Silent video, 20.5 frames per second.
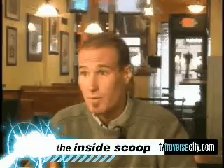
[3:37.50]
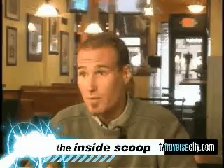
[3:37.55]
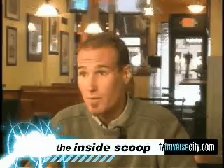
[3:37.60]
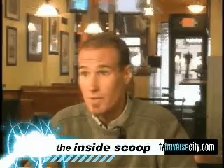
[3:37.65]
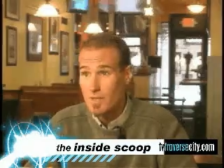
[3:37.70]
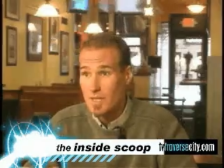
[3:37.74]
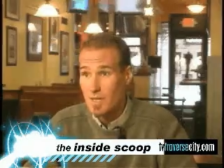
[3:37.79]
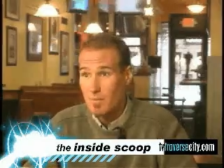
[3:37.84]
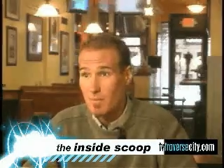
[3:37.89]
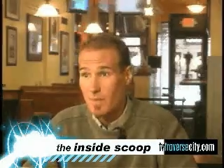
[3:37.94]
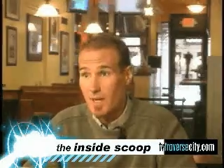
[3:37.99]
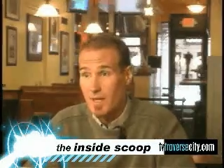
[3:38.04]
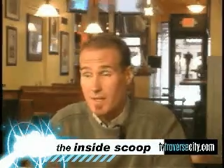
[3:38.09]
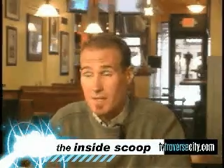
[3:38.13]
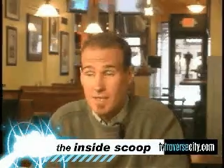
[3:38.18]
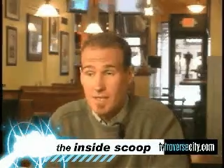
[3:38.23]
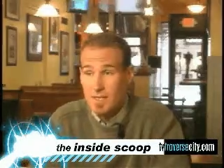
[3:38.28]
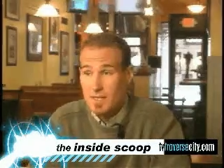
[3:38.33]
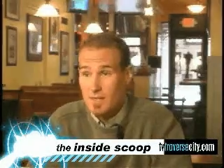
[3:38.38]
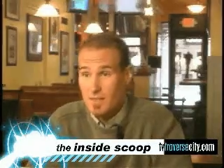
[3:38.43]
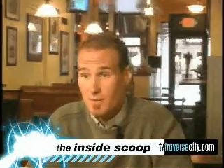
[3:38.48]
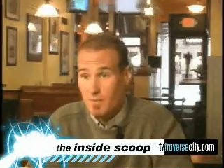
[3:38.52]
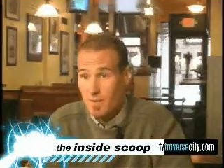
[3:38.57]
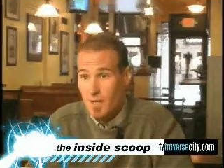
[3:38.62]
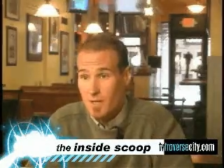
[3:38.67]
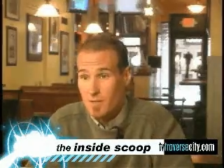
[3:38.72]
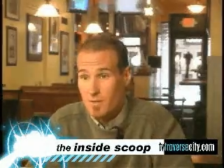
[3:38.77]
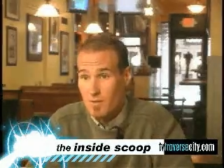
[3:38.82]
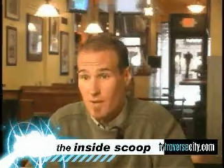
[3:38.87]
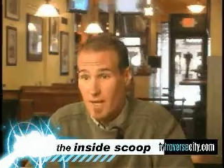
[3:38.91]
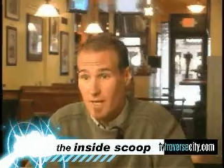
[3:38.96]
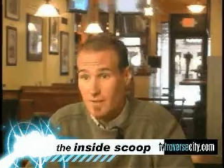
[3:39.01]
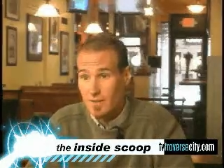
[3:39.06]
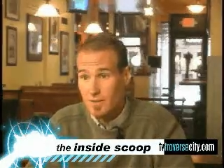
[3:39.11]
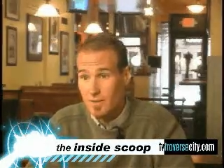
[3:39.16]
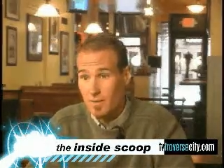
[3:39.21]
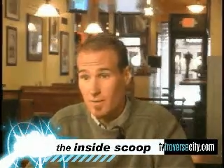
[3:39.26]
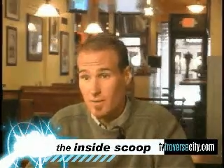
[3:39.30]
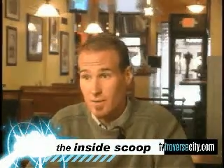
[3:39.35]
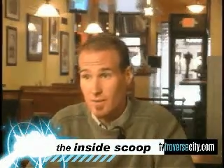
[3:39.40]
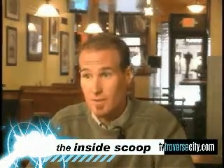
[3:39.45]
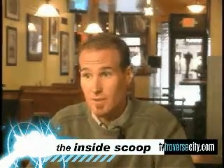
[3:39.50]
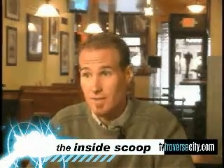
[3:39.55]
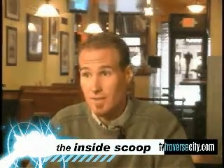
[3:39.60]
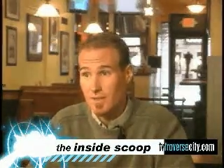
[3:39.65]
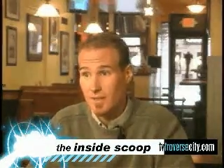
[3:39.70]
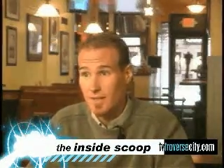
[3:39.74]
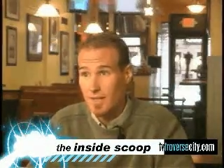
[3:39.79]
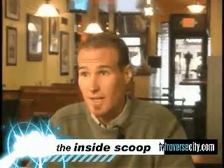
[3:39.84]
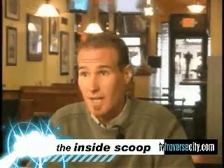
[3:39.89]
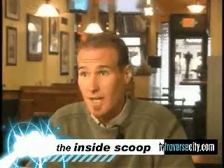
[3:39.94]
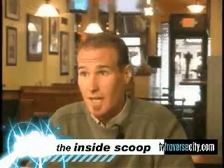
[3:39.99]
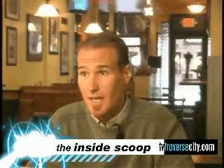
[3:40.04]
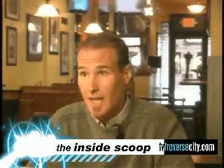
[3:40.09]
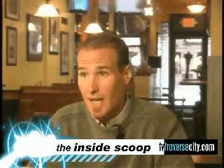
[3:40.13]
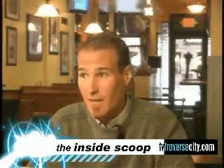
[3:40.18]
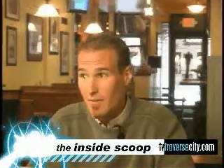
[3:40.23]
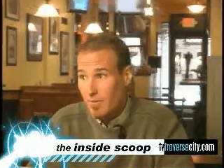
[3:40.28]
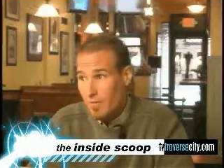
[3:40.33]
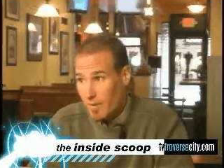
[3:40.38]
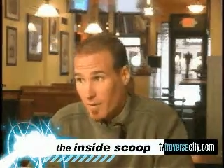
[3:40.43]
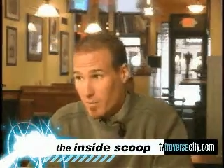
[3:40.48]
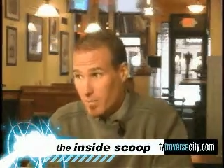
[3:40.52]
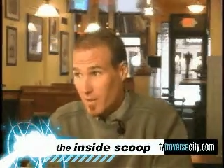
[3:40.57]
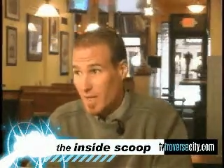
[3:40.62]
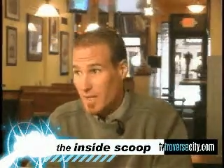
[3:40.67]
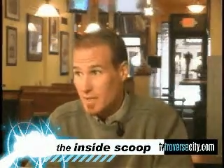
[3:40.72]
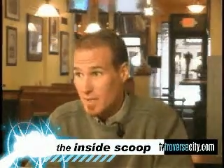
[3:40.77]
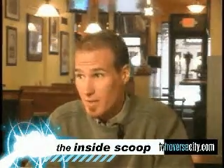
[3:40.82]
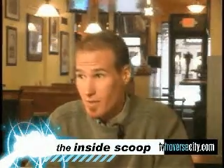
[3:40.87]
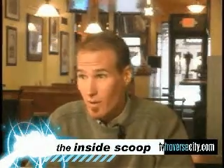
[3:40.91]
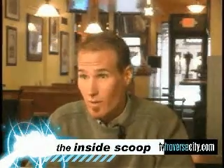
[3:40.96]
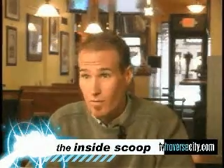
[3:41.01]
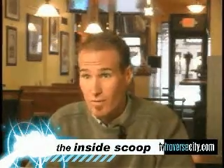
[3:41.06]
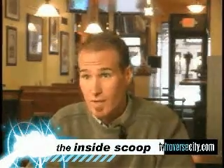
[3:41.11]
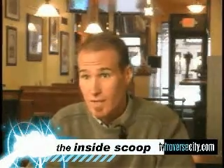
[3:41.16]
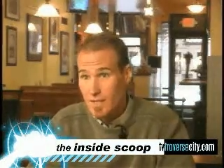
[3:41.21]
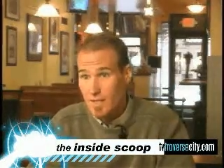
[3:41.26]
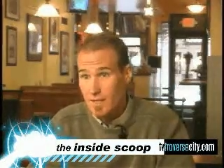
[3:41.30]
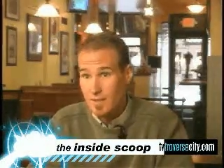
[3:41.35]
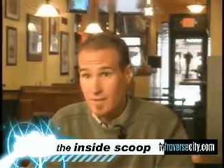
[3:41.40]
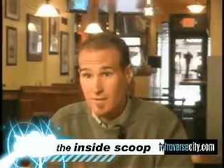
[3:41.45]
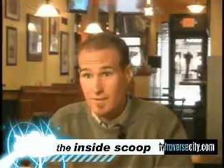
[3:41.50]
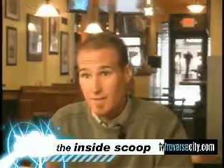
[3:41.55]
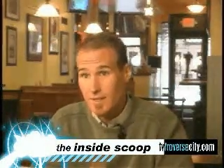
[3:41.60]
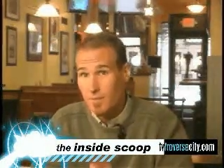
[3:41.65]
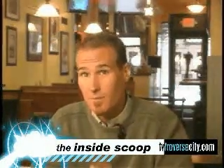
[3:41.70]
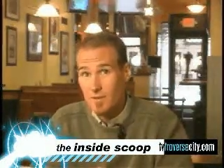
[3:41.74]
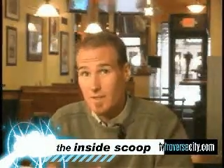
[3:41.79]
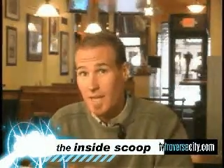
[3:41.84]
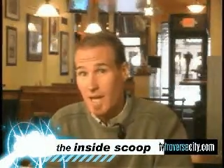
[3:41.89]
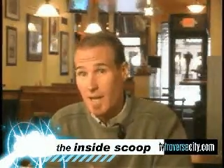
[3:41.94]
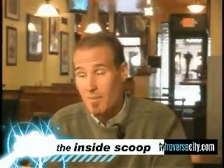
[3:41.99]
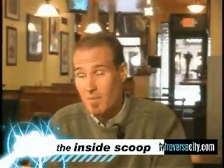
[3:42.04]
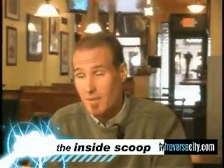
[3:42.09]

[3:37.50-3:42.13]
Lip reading: that may exist in the restaurant. So it's just a kind of a fun place to go visit and see what's happening.